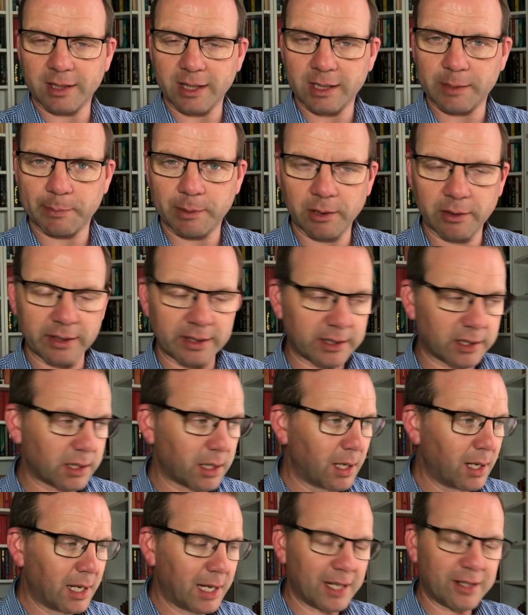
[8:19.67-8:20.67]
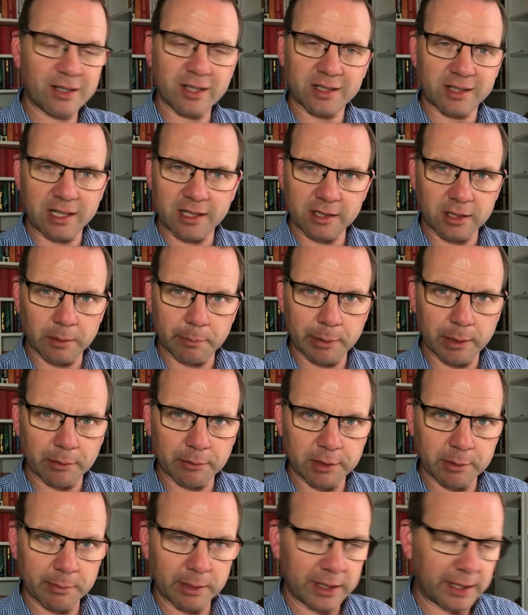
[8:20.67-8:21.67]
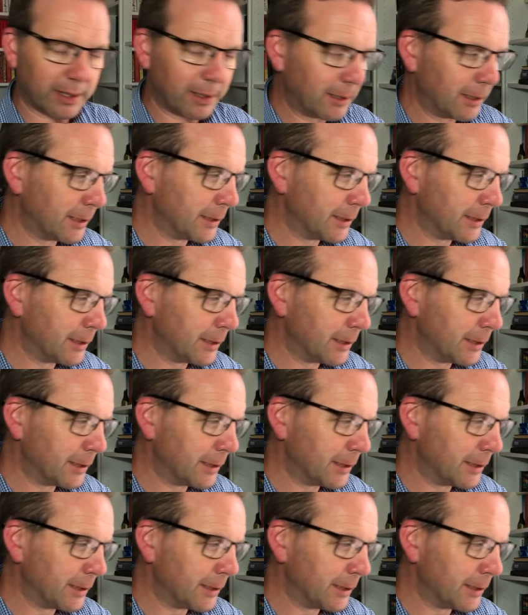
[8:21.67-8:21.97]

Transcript: let's be honest. It just doesn't appeal to me.